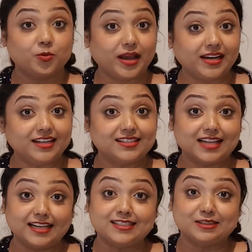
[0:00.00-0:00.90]
Well, it's
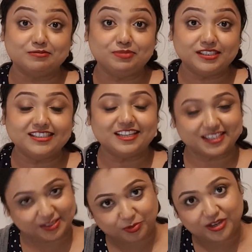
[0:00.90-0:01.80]
that simple.
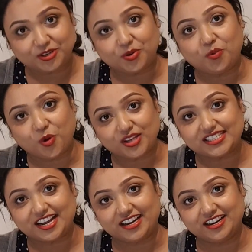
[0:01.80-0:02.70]
This video
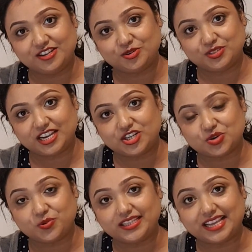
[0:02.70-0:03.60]
was done in
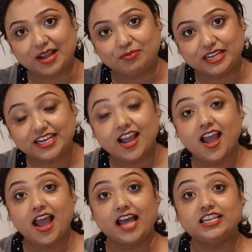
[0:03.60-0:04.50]
association with Cambly,
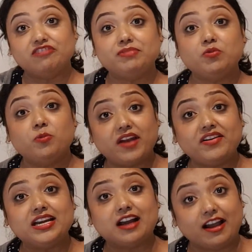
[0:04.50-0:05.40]
and they've been
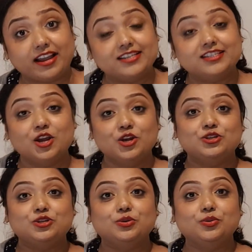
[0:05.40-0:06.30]
very kind
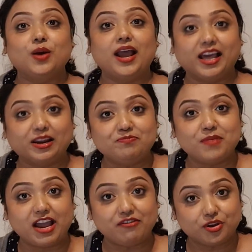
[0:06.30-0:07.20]
to help
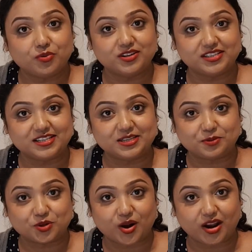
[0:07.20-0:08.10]
my viewers and
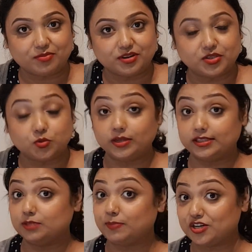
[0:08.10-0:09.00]
subscribers
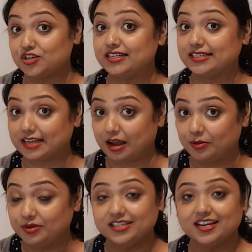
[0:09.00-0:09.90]
with a special
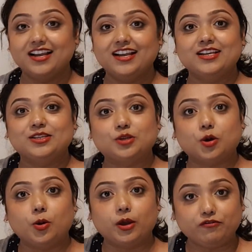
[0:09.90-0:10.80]
discount.
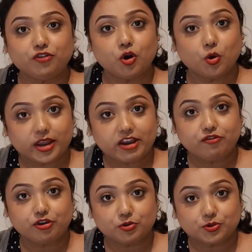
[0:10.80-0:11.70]
So if you're looking
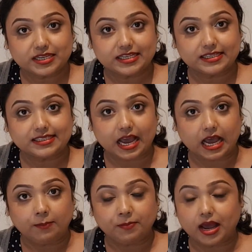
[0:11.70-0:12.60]
for using this
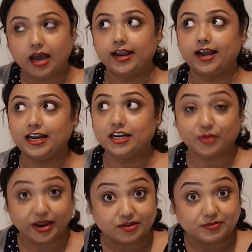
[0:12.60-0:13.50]
app, I highly
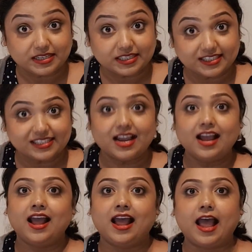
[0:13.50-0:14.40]
recommend it,
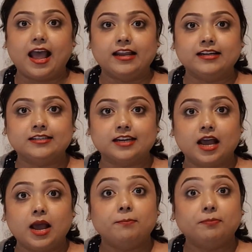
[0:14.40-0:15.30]
and
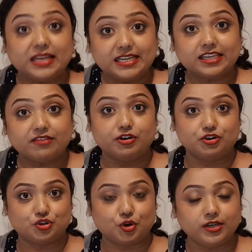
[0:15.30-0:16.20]
please give it a
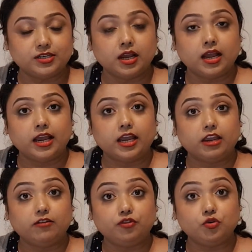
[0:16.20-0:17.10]
shot.
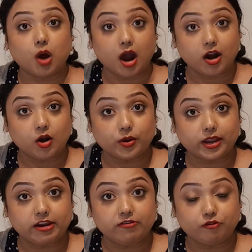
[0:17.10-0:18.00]
If you are
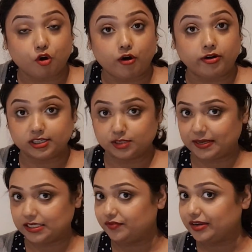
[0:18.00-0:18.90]
looking for
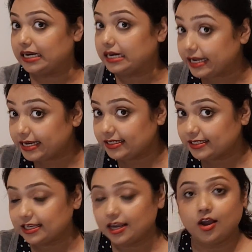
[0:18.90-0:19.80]
specific
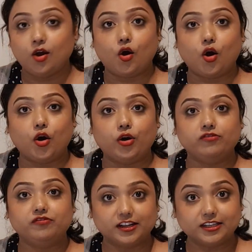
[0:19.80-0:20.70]
links
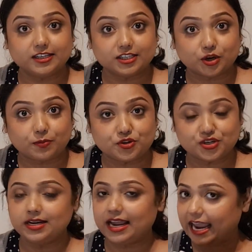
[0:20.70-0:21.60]
or further
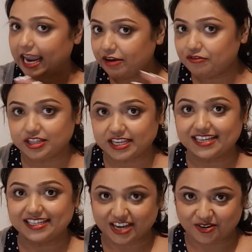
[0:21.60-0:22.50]
description,
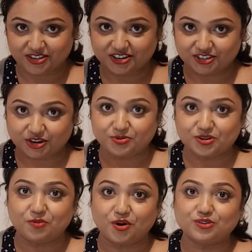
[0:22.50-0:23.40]
everything is there in the
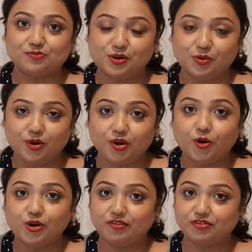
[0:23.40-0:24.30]
description box below.
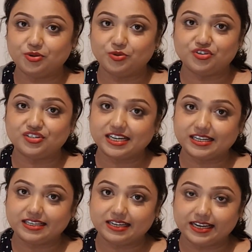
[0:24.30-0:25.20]
All you have to do is just
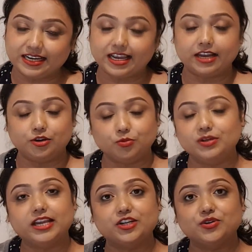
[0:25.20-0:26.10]
hit the link and you
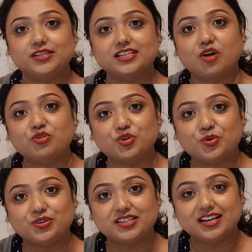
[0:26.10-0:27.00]
will get your discount
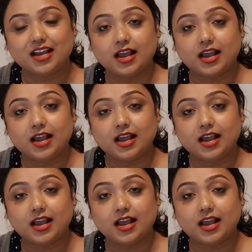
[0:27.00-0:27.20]
code.